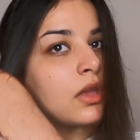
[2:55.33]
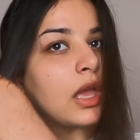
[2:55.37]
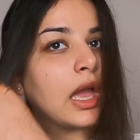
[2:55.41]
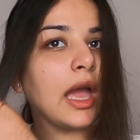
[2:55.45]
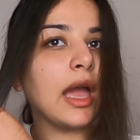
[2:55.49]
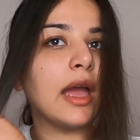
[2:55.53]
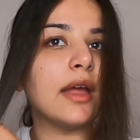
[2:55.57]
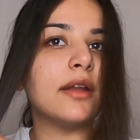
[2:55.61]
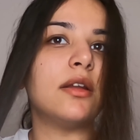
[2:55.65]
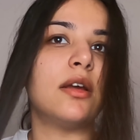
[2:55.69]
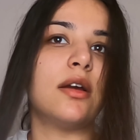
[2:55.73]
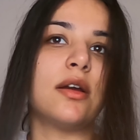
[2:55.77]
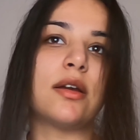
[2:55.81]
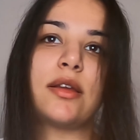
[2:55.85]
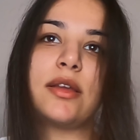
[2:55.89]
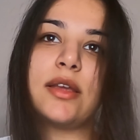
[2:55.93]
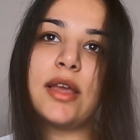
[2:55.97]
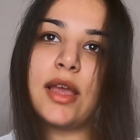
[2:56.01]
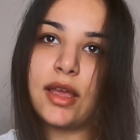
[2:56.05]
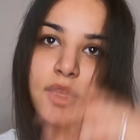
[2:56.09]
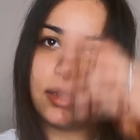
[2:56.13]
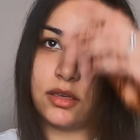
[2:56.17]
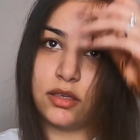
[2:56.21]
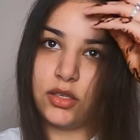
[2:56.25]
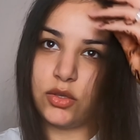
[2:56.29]
And
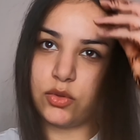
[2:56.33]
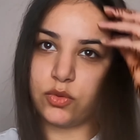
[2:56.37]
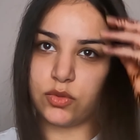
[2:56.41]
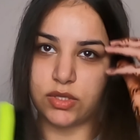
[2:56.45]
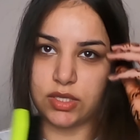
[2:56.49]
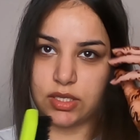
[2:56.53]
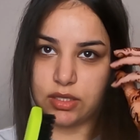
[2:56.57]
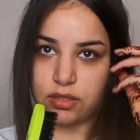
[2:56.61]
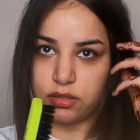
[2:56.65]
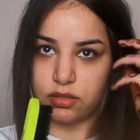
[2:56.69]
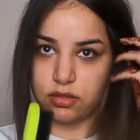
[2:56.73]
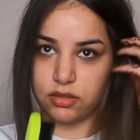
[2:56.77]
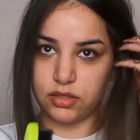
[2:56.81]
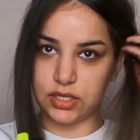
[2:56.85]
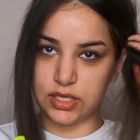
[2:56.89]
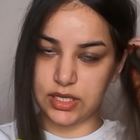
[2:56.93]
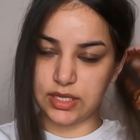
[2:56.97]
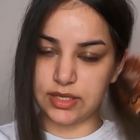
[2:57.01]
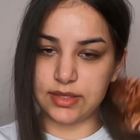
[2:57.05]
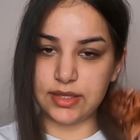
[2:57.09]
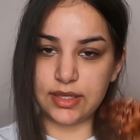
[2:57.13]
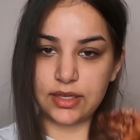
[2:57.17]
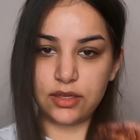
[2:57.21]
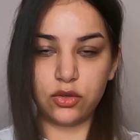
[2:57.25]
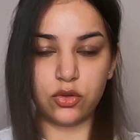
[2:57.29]
again using the
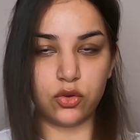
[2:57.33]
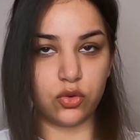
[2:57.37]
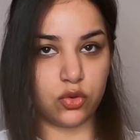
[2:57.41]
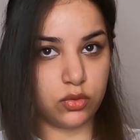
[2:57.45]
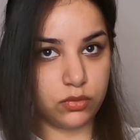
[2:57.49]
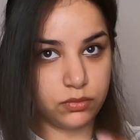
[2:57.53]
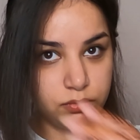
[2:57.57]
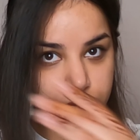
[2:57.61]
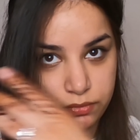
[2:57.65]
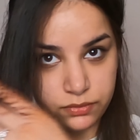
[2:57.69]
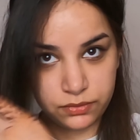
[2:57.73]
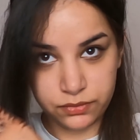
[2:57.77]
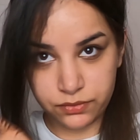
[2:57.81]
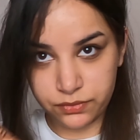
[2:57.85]
teasing comb,